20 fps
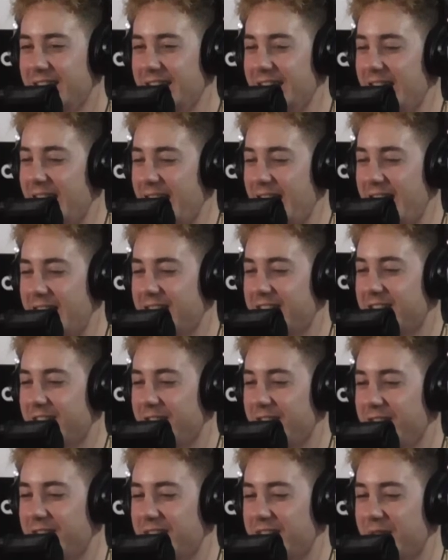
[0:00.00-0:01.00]
Yeah,
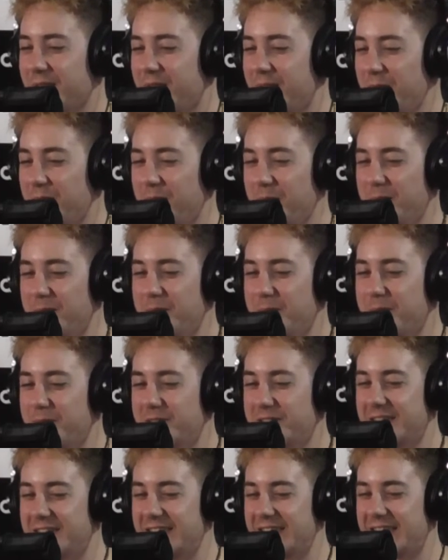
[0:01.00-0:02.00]
so it does it for me. It
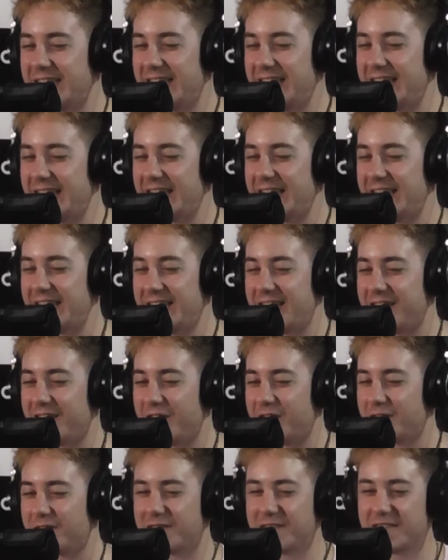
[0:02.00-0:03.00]
puts it in key. I
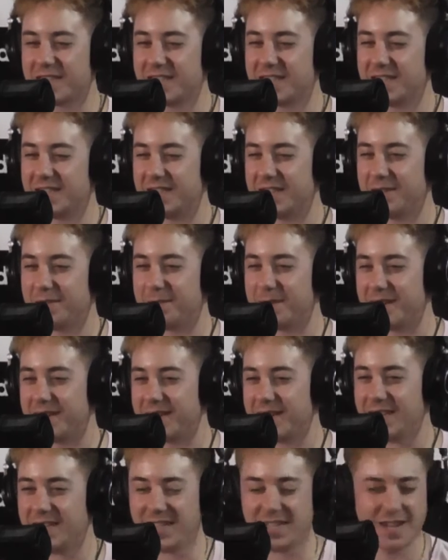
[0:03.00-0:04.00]
know it's a little
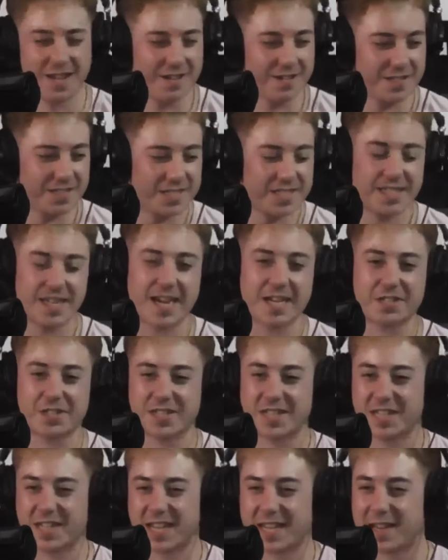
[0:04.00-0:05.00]
bit. It's
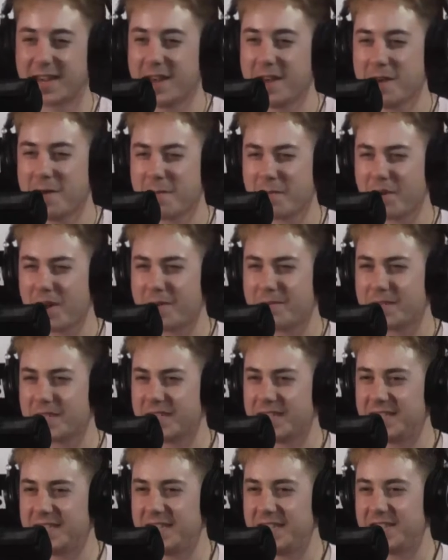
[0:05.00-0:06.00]
actually like probably
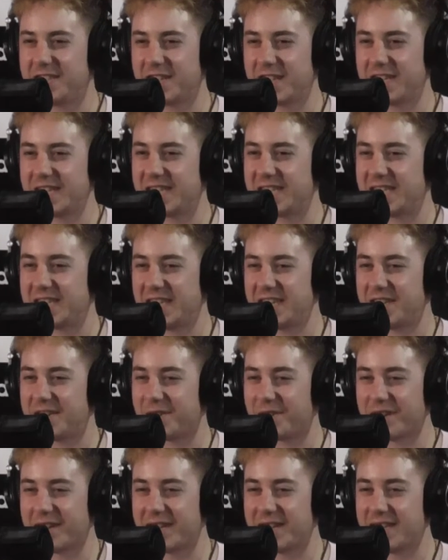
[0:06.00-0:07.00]
a DJ
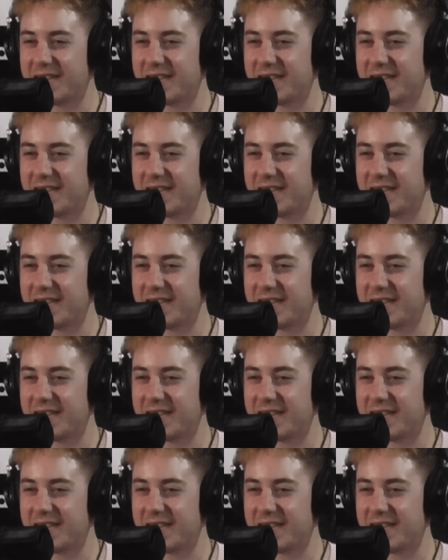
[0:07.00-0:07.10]
secret,